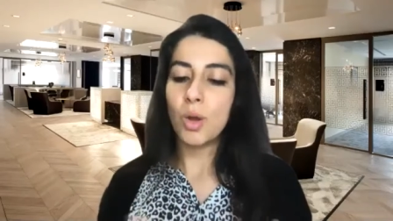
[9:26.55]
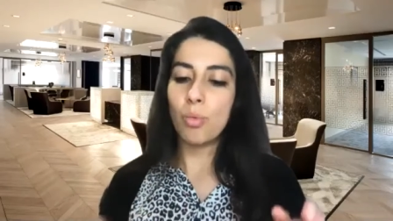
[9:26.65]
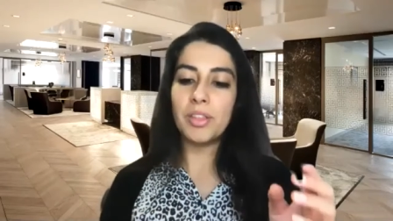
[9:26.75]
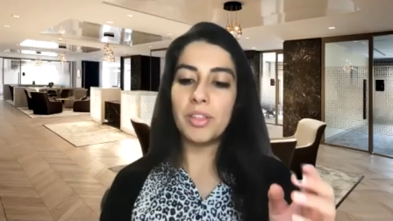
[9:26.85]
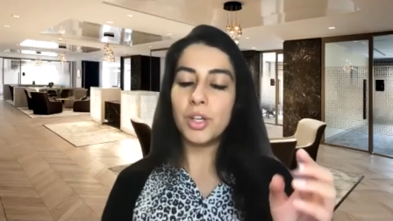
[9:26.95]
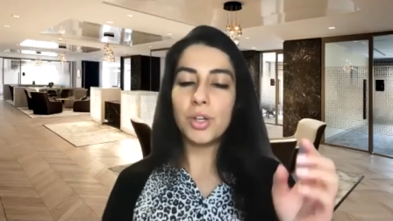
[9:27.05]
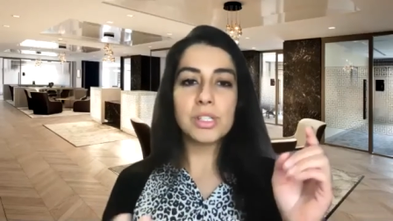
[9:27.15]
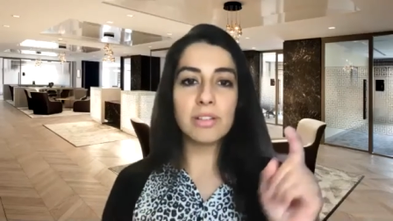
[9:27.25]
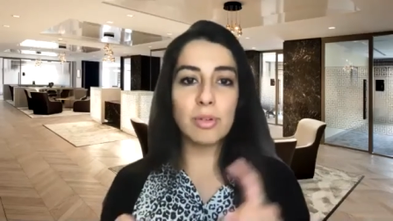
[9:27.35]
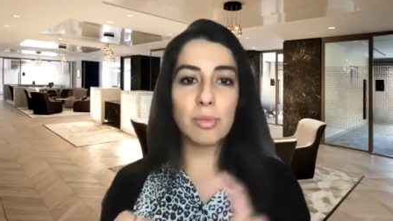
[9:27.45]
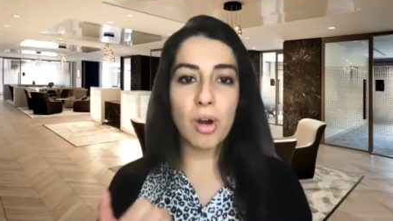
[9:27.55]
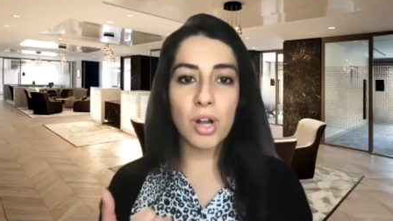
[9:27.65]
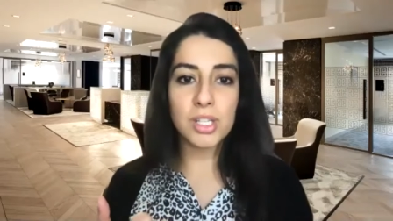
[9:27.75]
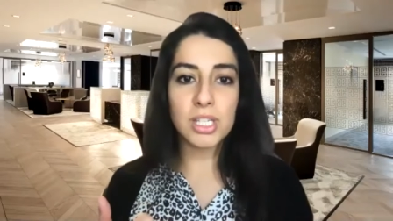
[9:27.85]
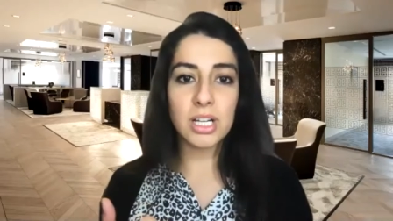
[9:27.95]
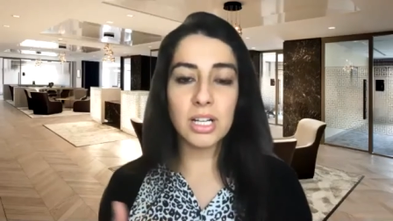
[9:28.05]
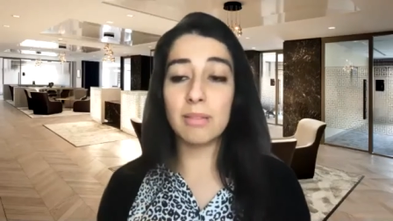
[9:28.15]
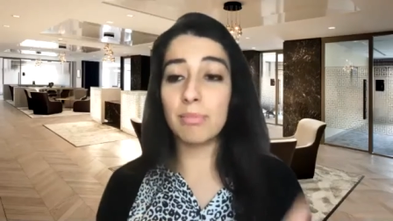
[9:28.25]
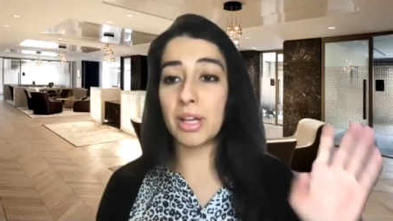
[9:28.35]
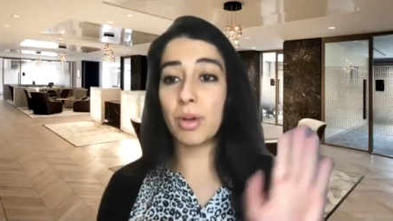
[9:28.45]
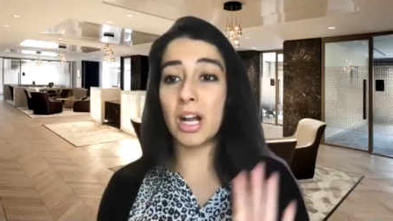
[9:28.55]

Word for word: Whether you're using Vibrato, and by the way,